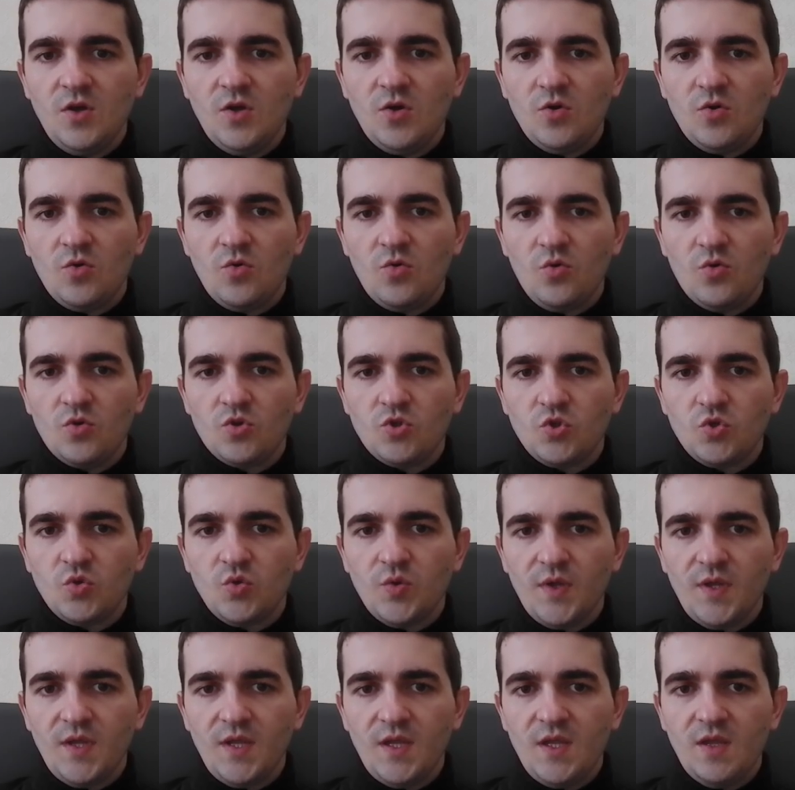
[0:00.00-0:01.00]
Rook
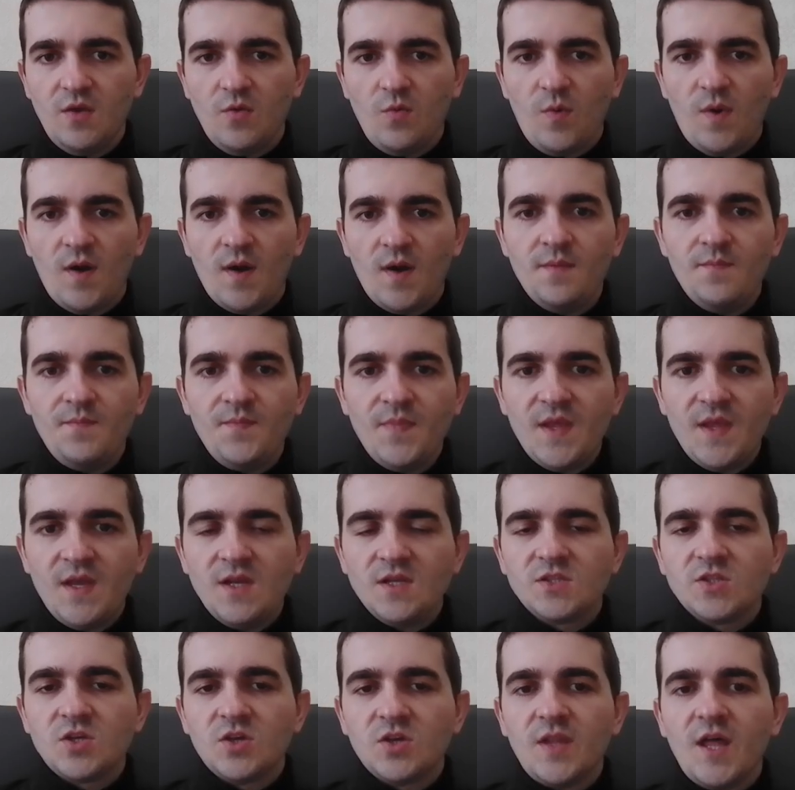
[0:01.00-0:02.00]
to e1.
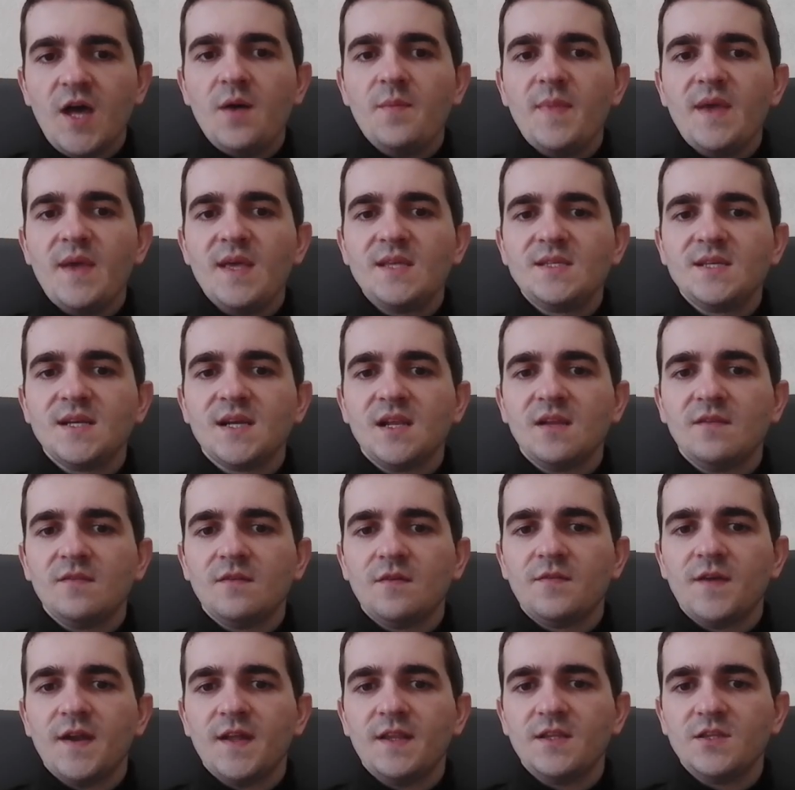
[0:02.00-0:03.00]
So now basically the
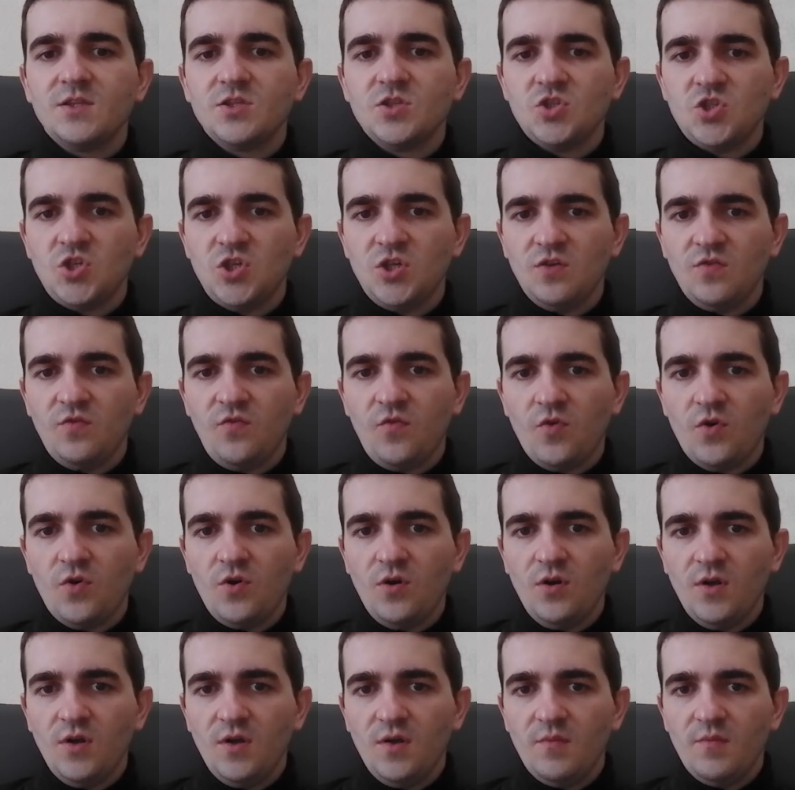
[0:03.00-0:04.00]
threat is
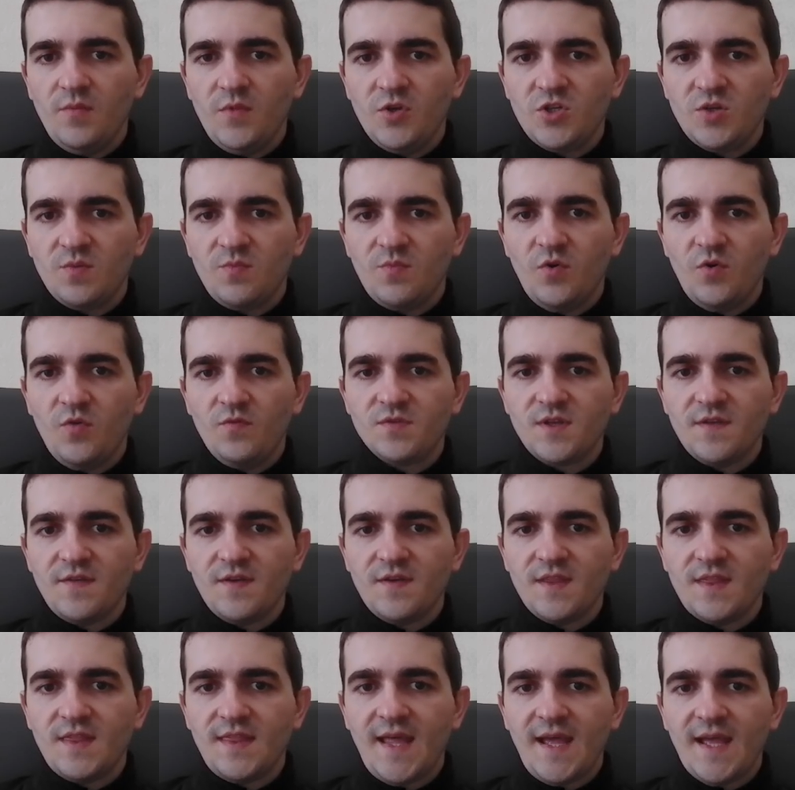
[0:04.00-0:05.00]
g4, bishop moves, and
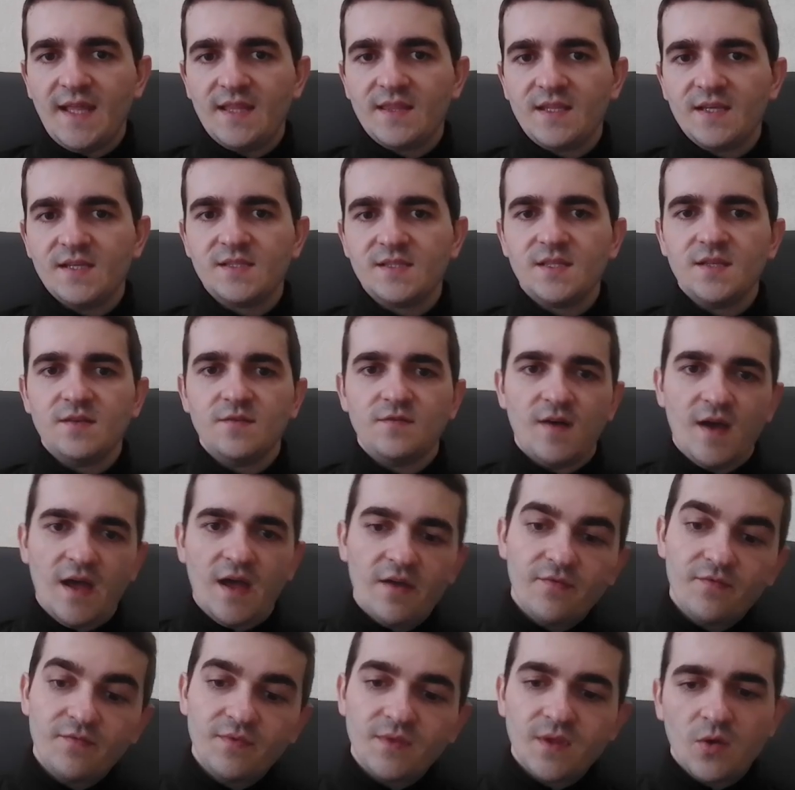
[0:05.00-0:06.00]
then knight takes
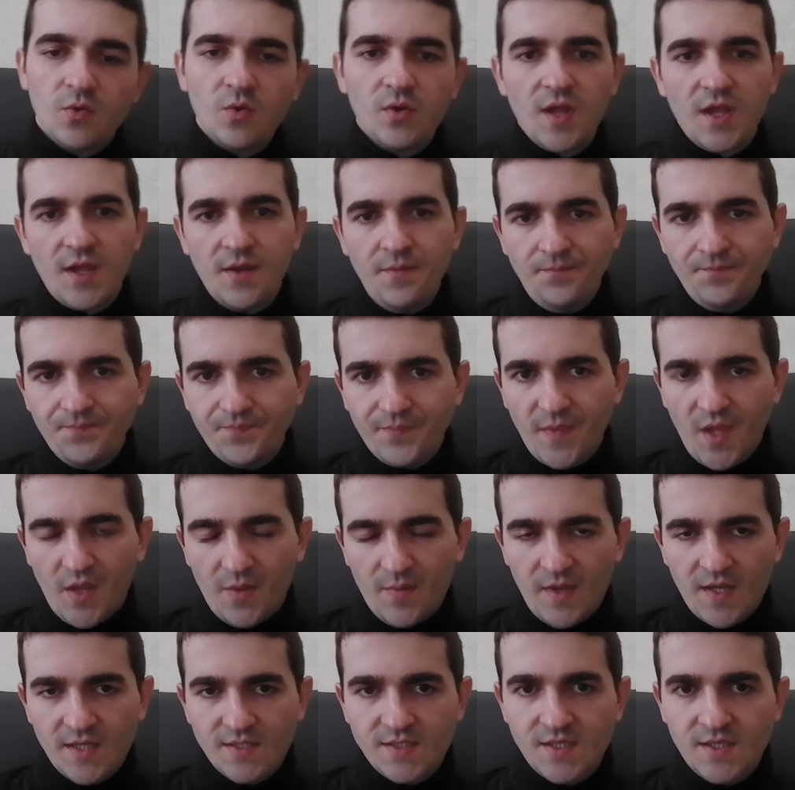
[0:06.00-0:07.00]
e5. Okay,
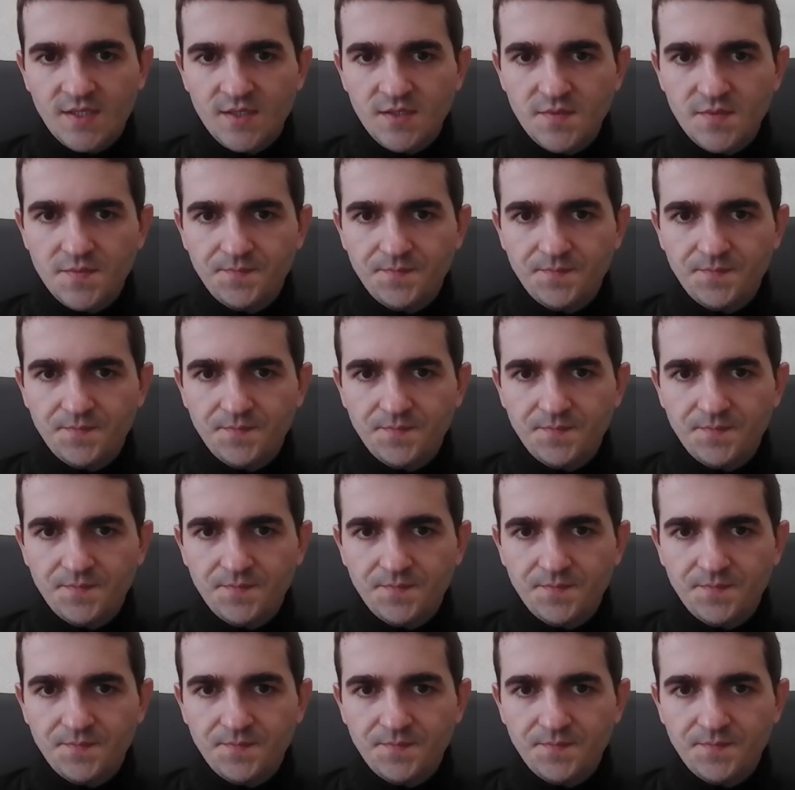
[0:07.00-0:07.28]
makes sense.